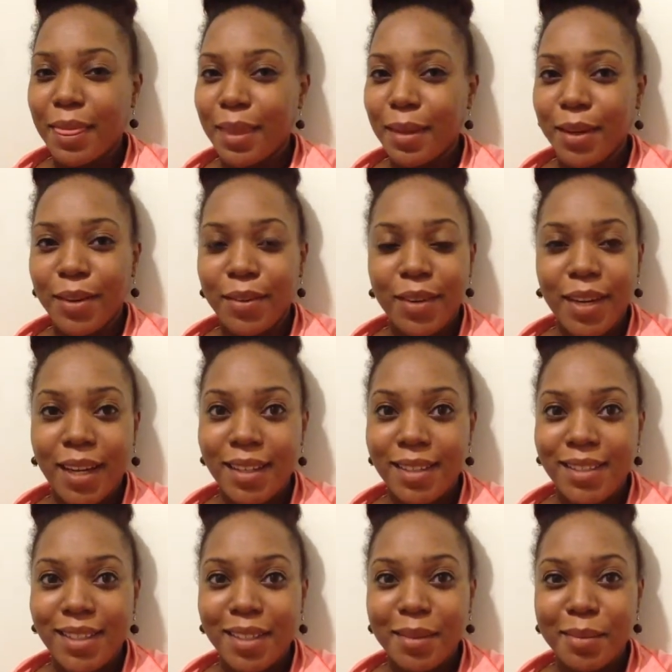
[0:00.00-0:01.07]
the
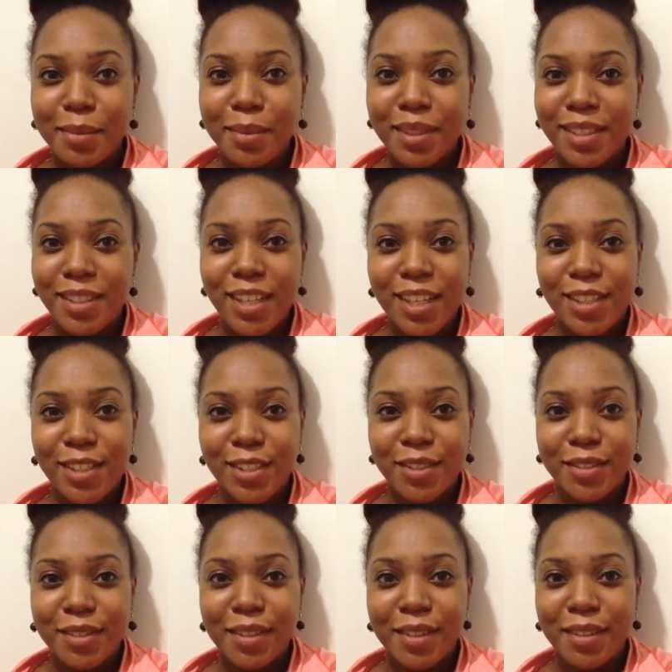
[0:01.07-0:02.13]
great
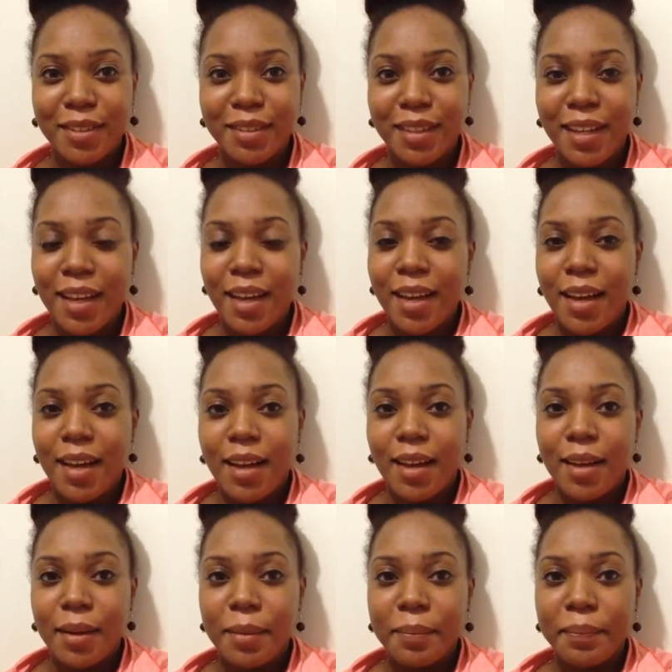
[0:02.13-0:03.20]
progesterone.
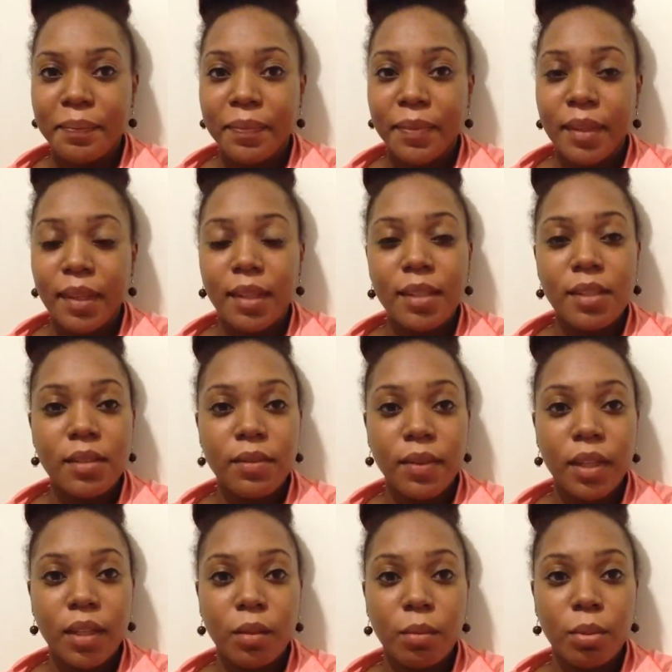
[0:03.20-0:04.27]
It is
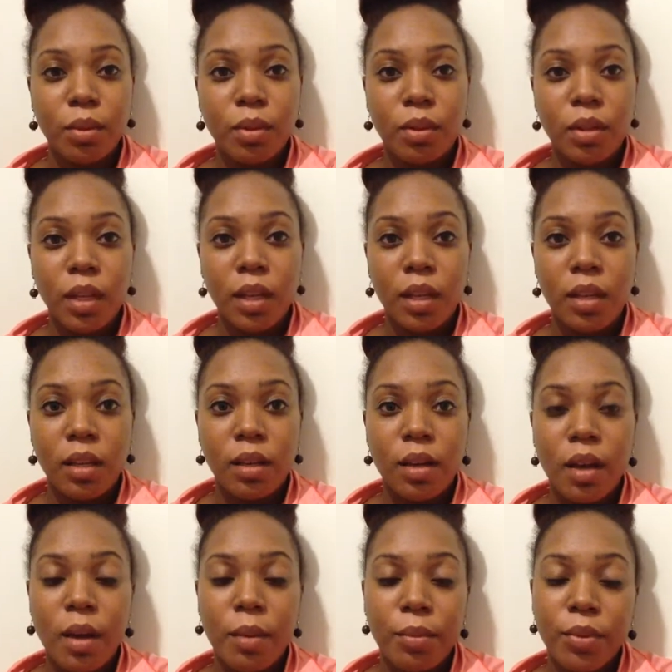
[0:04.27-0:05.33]
available in
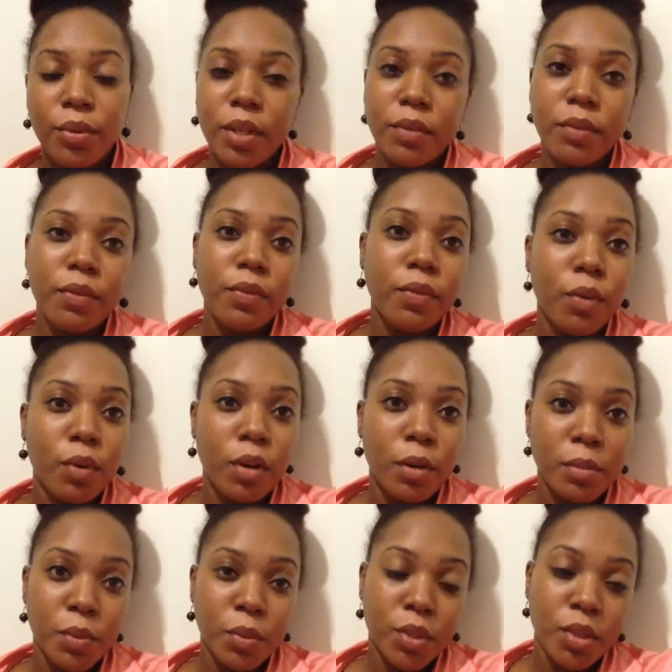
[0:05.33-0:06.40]
three different
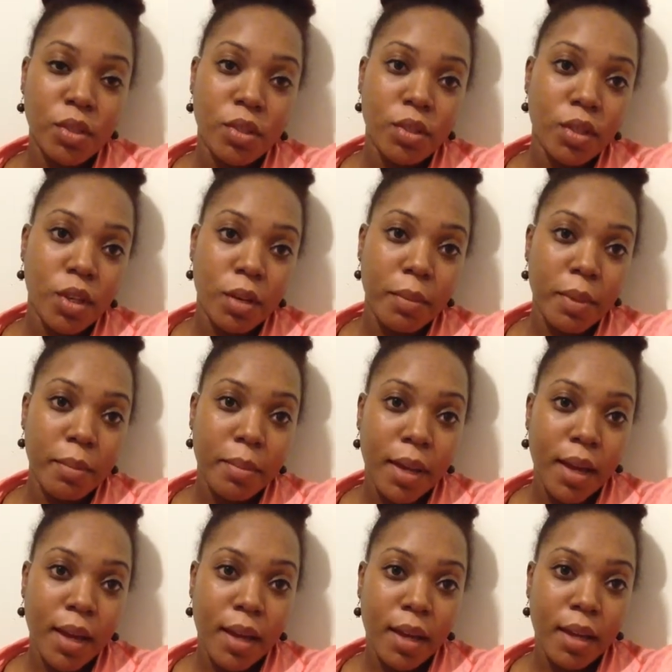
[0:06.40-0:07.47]
forms, which is determined
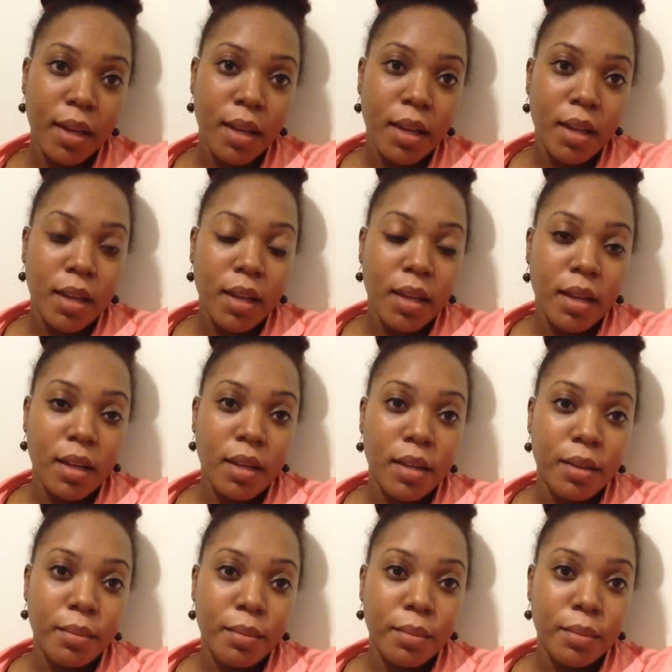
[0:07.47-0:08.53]
by
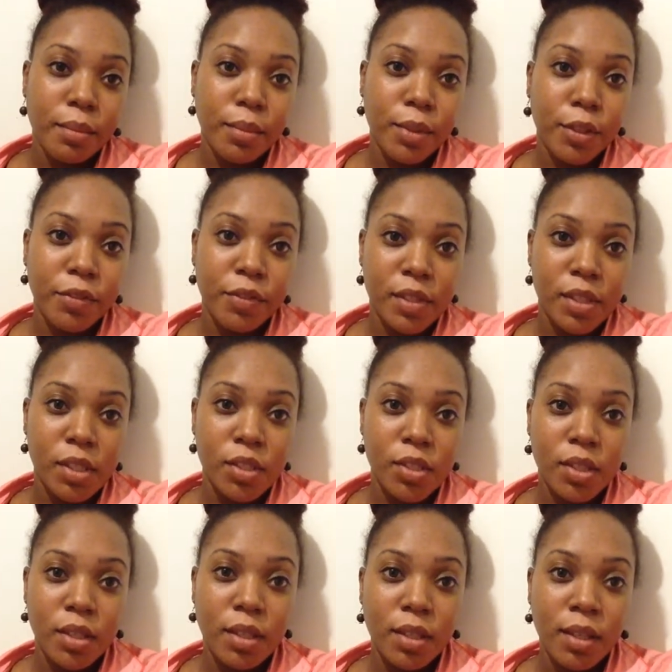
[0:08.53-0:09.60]
your
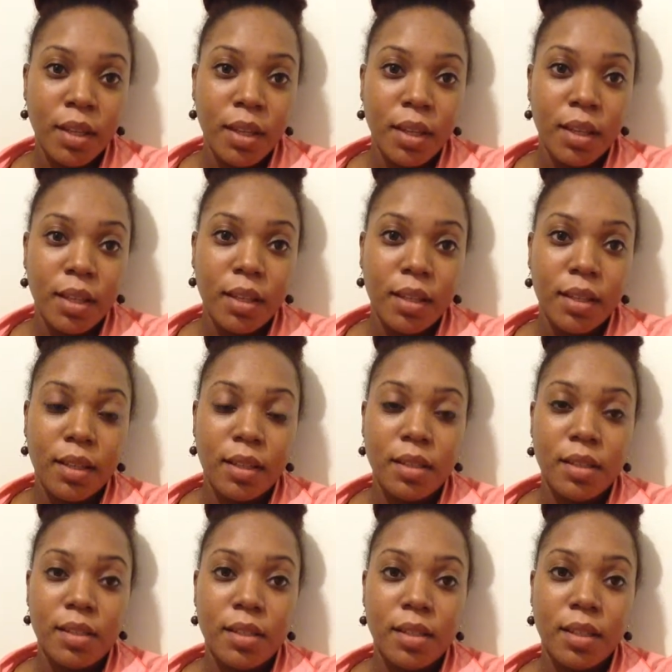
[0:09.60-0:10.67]
physician. It
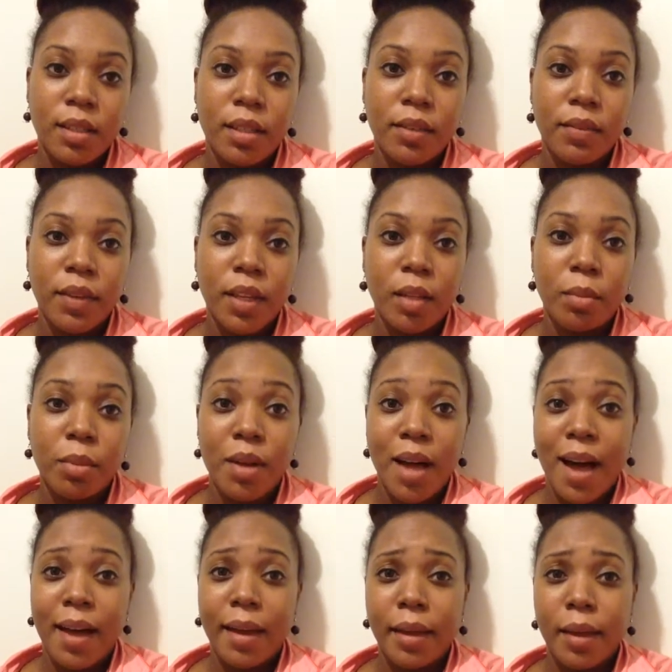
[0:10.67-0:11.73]
is available
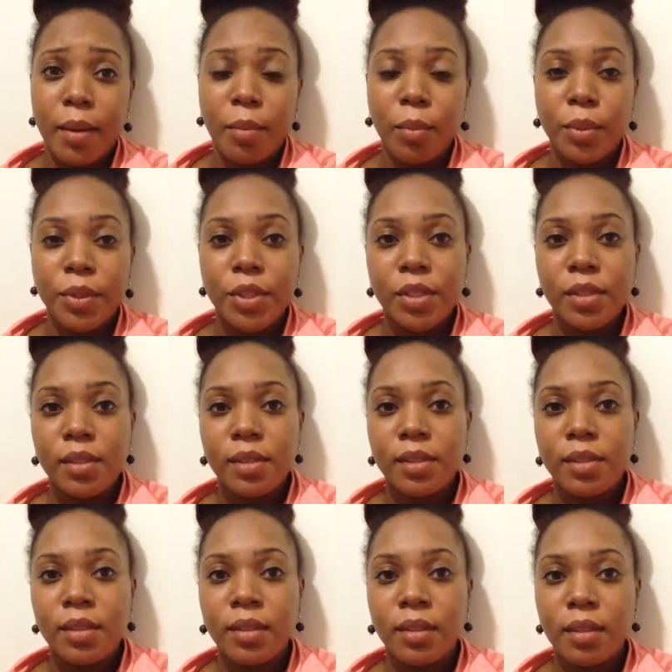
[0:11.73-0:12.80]
IM, which
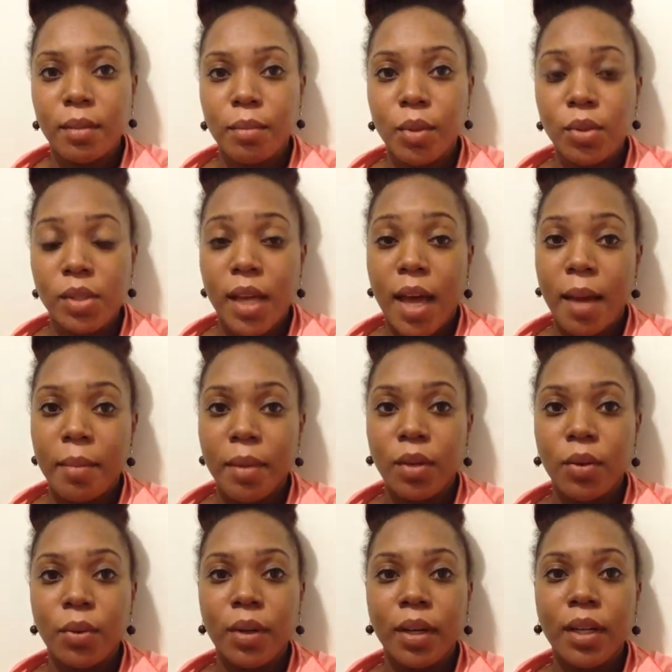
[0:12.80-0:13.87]
is the most common,
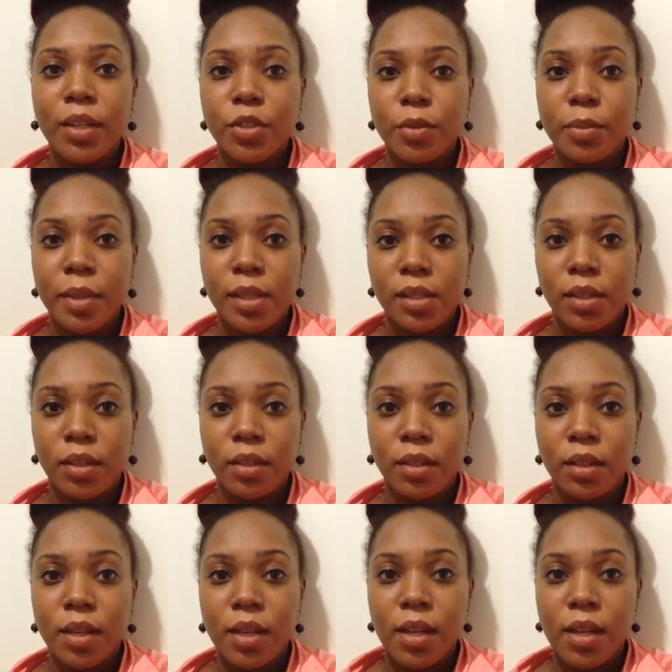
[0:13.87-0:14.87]
or intramuscular.